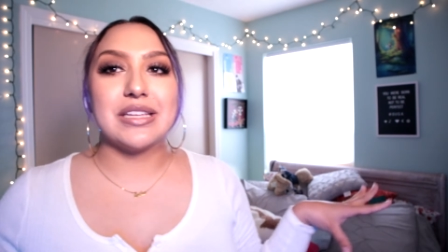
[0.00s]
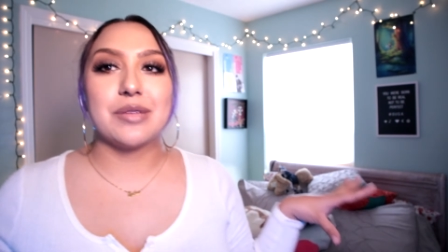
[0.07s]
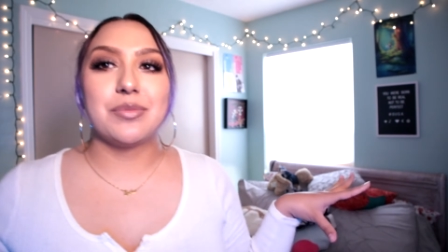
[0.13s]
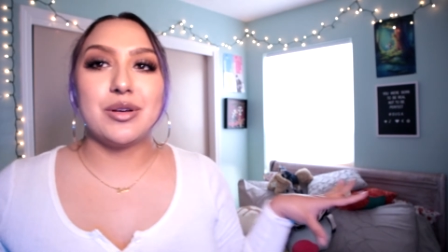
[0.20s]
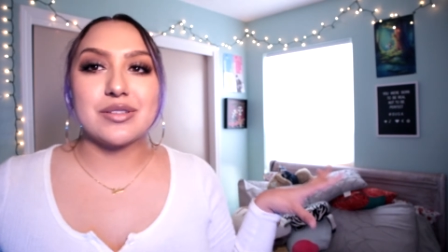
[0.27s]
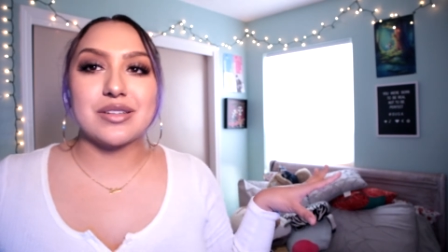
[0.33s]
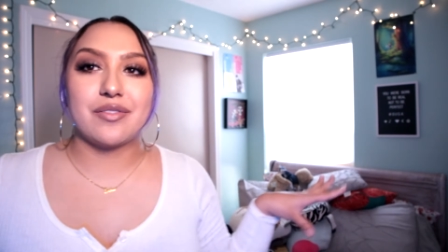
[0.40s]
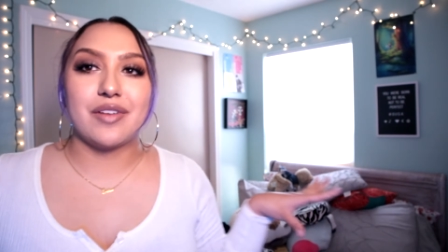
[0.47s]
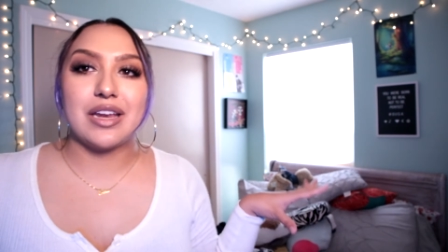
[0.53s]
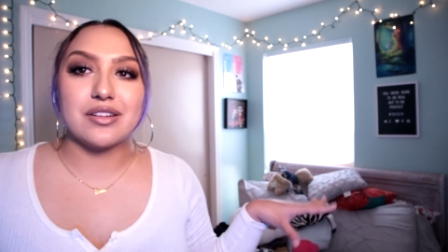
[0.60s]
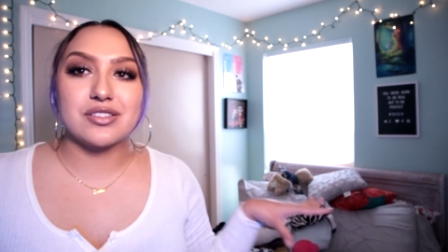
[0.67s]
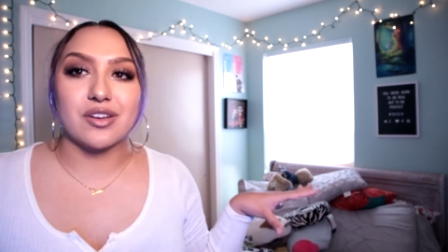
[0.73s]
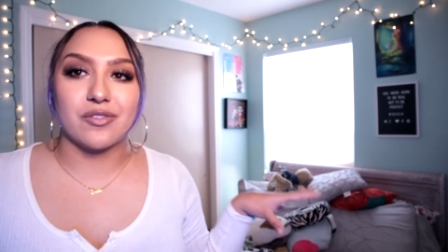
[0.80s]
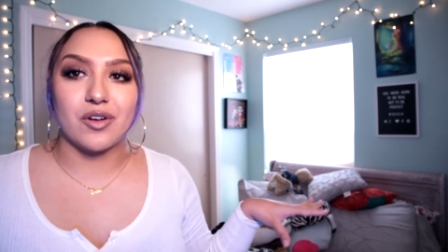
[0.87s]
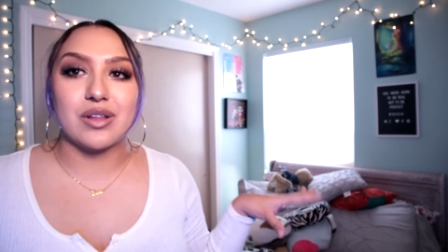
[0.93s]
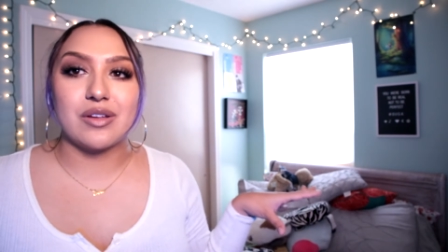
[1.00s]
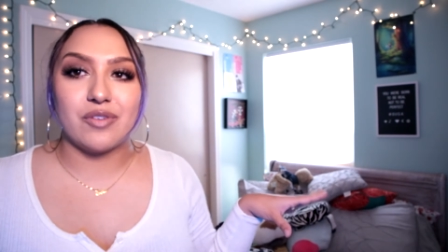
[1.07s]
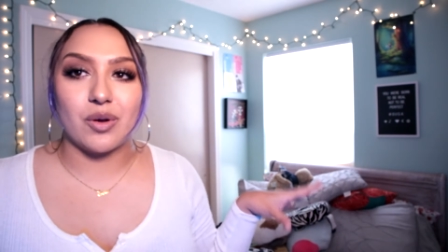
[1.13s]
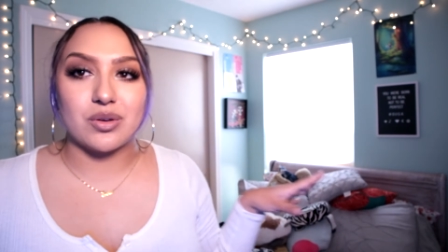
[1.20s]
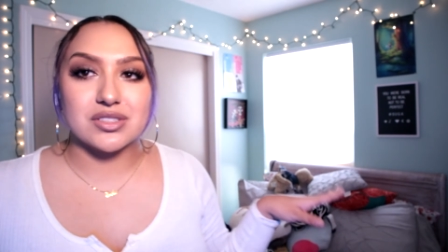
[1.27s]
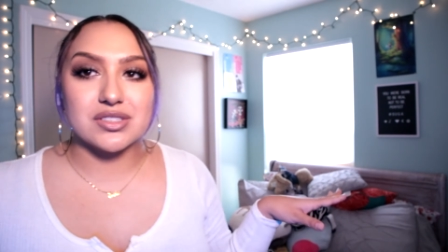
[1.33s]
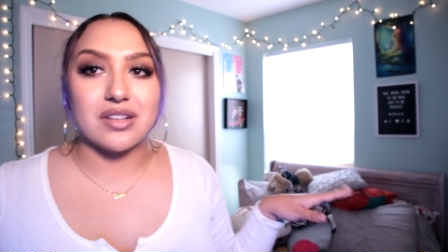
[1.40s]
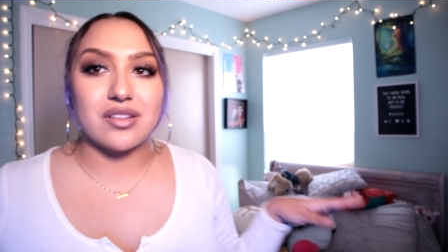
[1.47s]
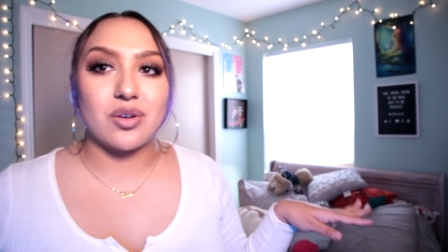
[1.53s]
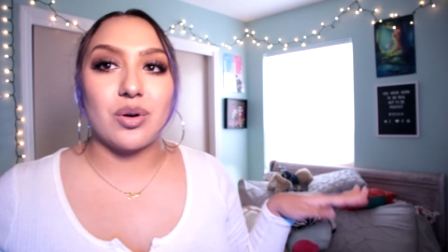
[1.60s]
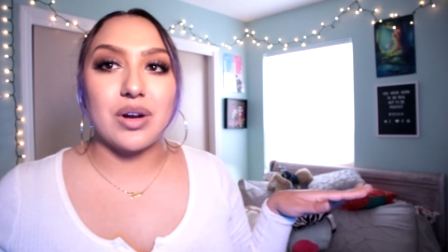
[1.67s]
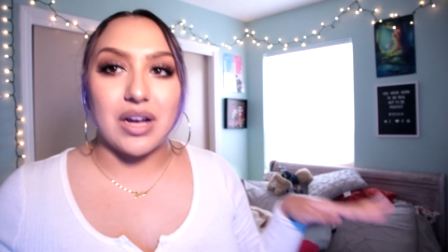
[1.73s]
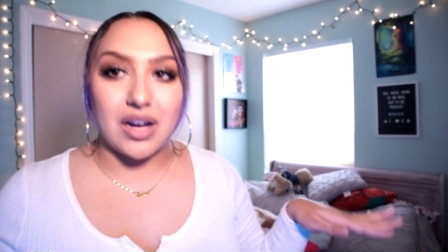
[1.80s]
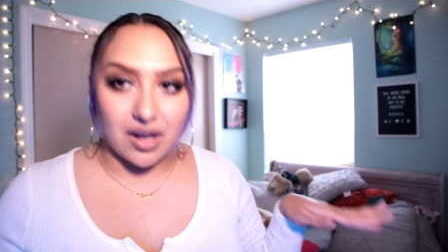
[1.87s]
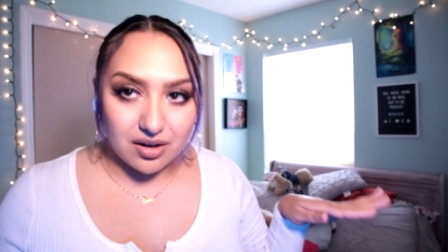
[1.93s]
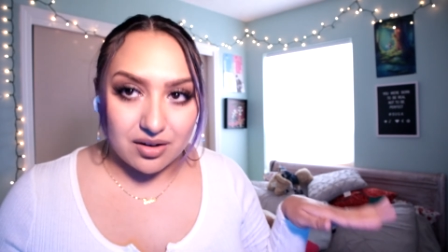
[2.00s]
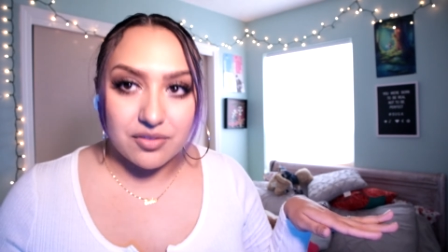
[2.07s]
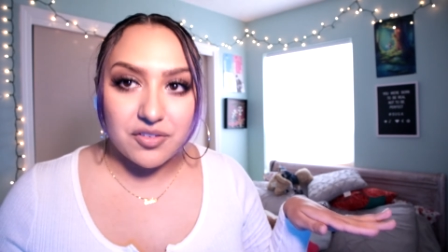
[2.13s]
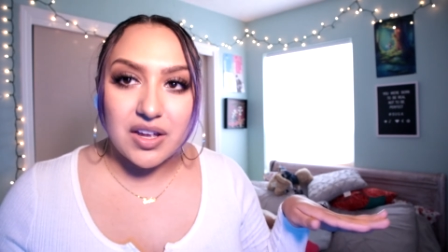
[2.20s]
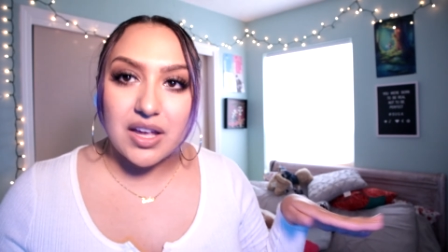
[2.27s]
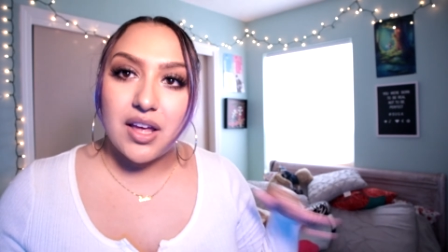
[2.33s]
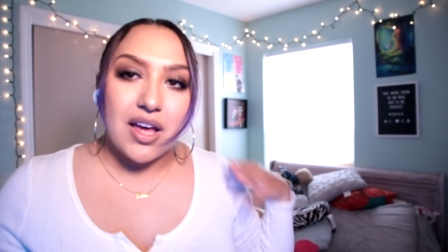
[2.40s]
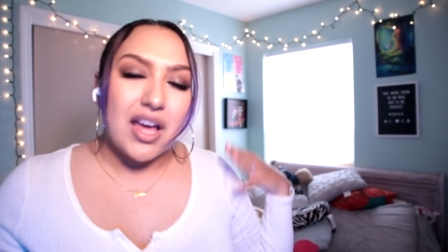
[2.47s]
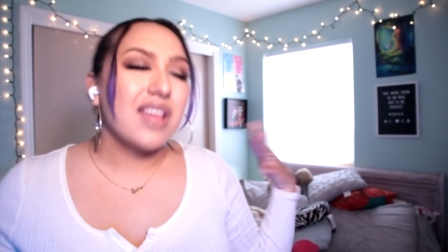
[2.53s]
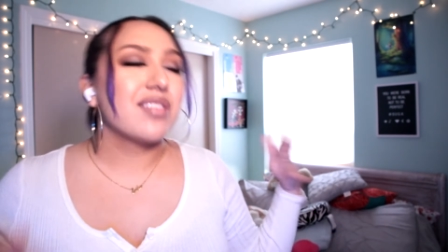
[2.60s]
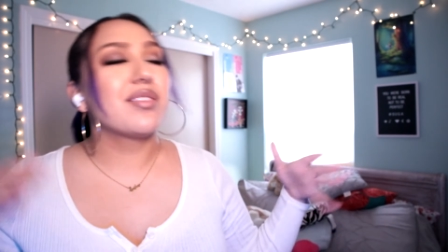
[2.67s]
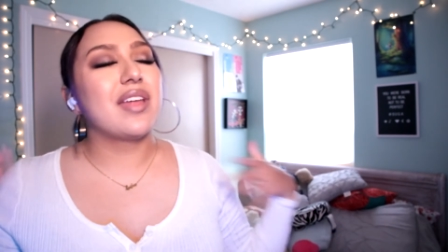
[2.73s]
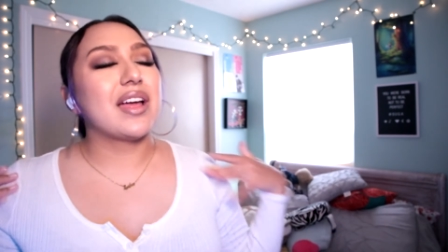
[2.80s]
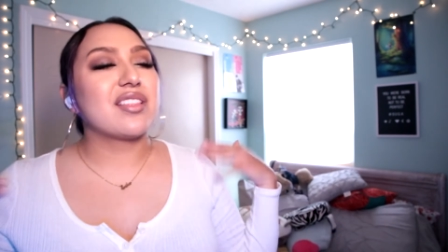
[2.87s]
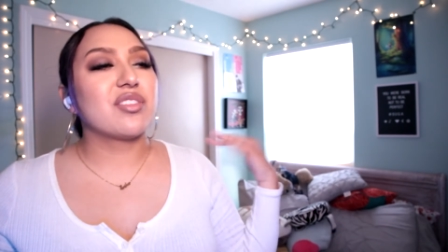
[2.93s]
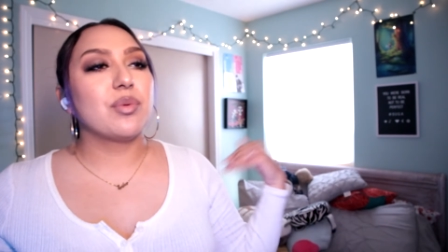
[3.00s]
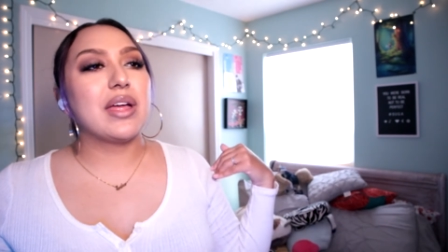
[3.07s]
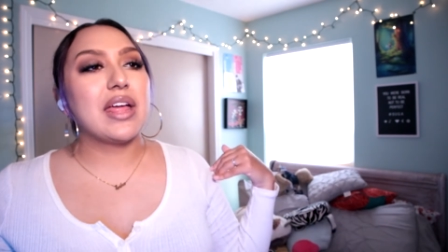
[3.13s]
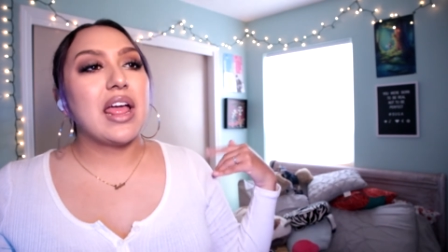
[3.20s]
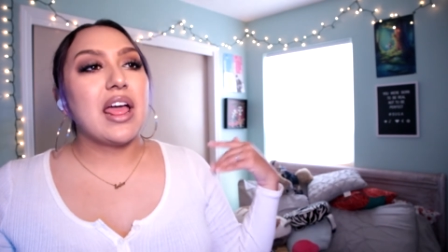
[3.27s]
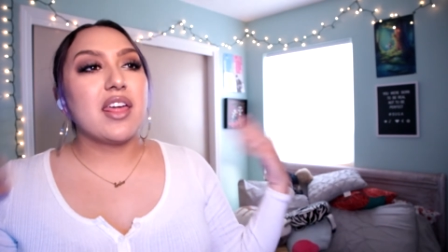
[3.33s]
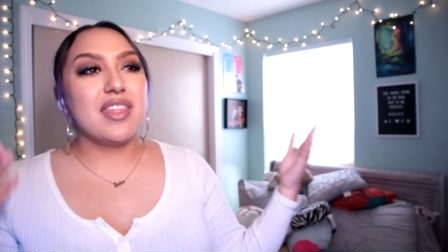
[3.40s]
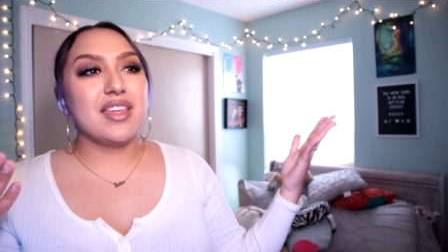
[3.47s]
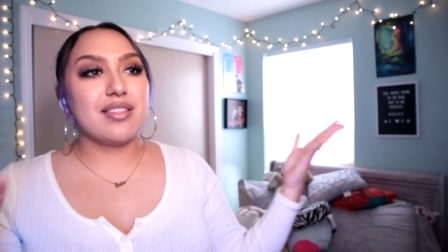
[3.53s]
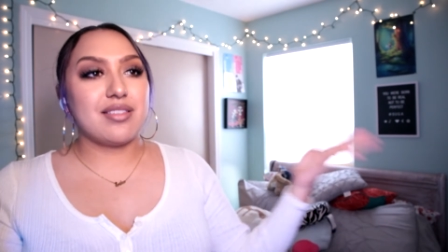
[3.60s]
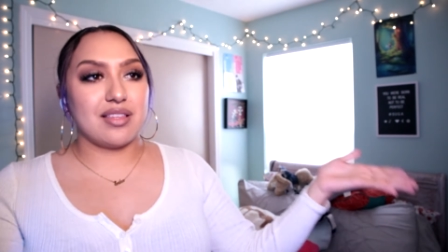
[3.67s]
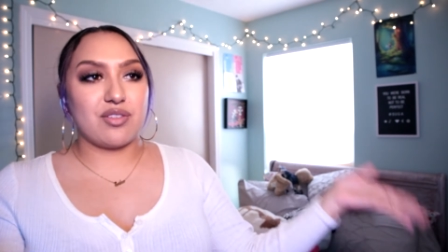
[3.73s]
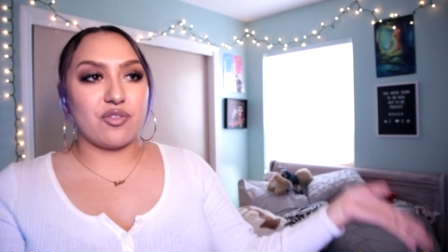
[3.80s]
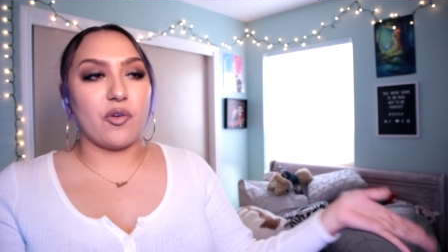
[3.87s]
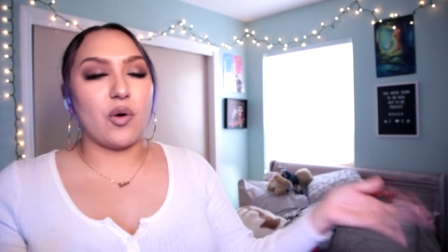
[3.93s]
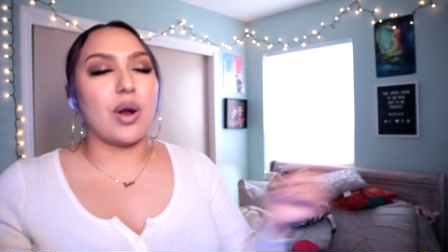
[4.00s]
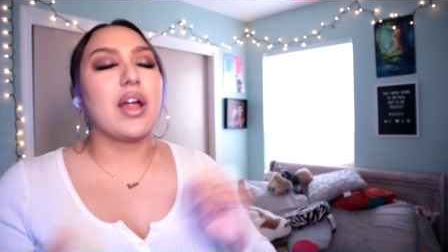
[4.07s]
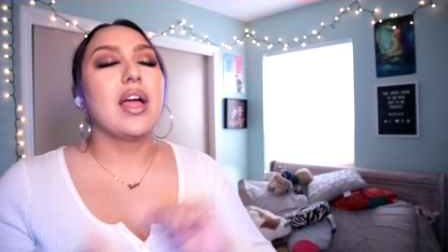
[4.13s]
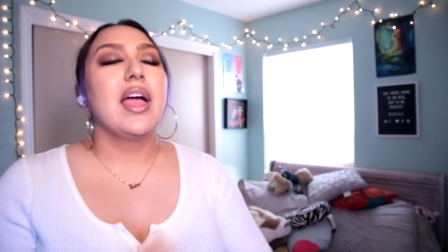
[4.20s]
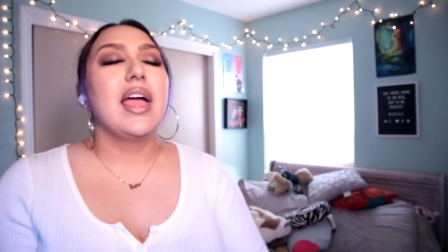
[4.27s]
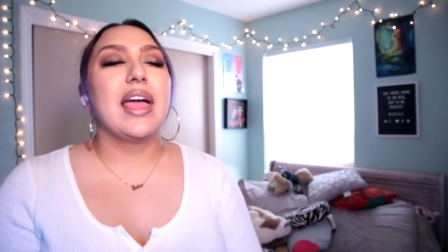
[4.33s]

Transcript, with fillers: in the music video to fully focus on the choreography. So that's what this is for.